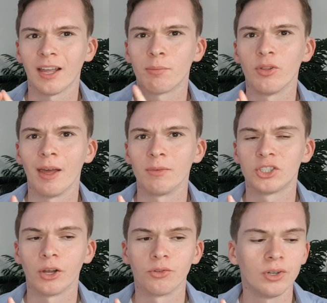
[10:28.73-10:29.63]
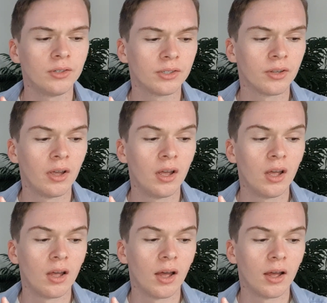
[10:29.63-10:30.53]
I think I put them as children's,
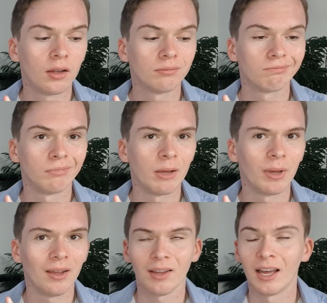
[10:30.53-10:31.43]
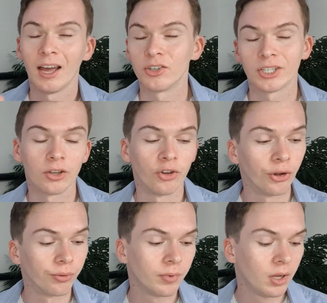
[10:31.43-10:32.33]
maybe. I actually don't
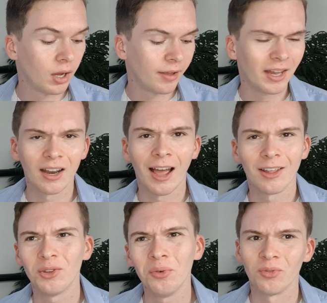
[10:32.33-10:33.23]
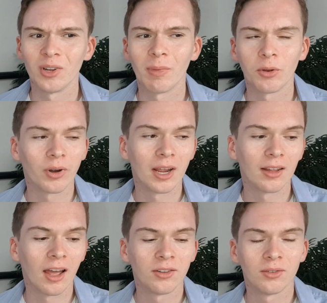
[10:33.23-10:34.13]
know. And then I don't read middle
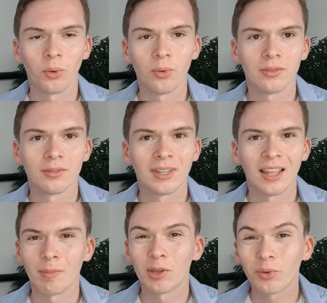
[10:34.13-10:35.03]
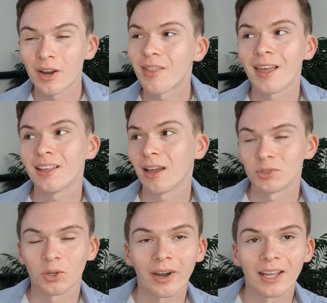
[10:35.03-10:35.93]
grade. I don't get the middle grade thing.
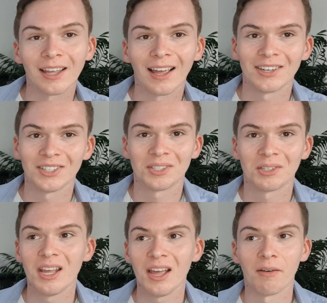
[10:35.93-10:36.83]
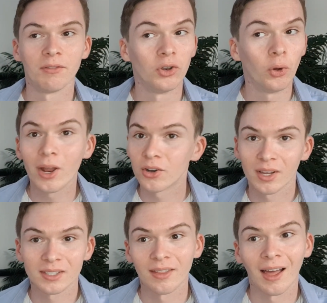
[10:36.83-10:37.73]
I'm sorry. I just have no
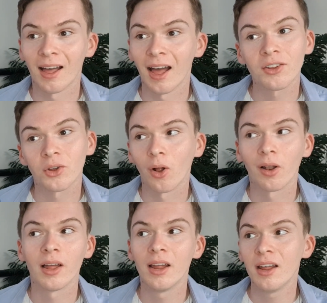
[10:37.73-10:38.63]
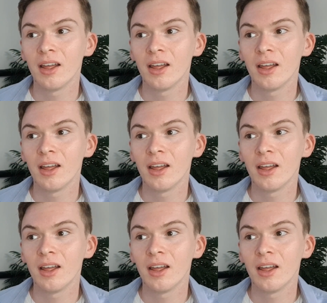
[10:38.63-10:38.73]
interest in that at all.